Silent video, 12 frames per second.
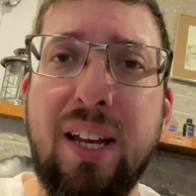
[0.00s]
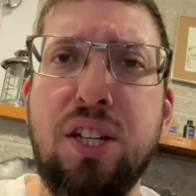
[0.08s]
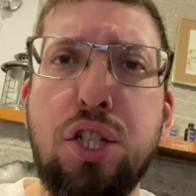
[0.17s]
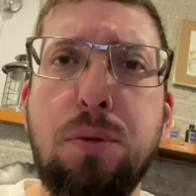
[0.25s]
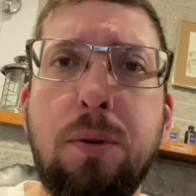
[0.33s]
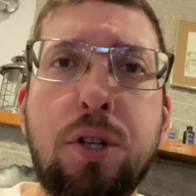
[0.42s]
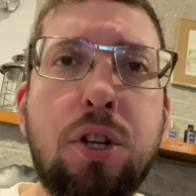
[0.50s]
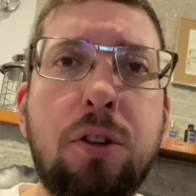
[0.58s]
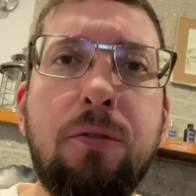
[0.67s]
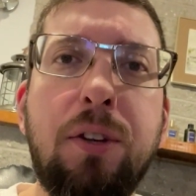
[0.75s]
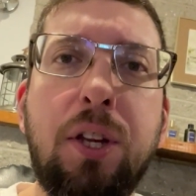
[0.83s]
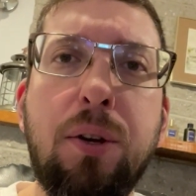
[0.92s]
special
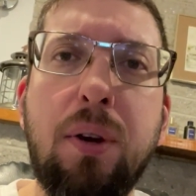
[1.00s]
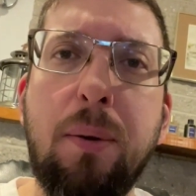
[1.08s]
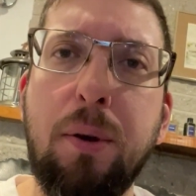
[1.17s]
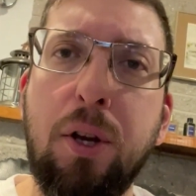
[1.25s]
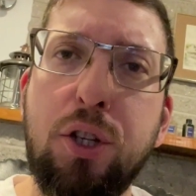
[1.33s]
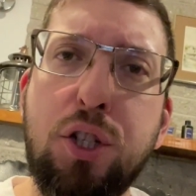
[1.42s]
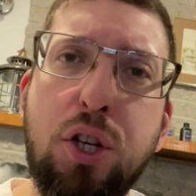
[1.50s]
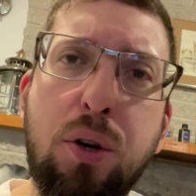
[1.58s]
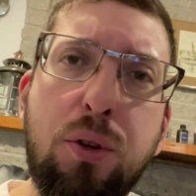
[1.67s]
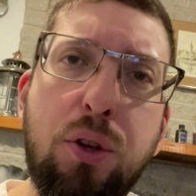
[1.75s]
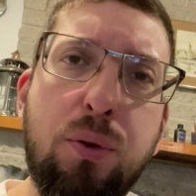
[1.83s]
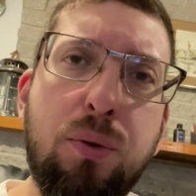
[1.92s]
video, I'm gonna show
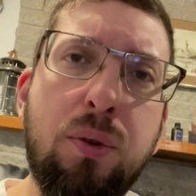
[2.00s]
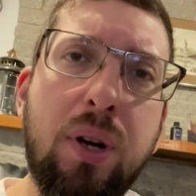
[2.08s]
you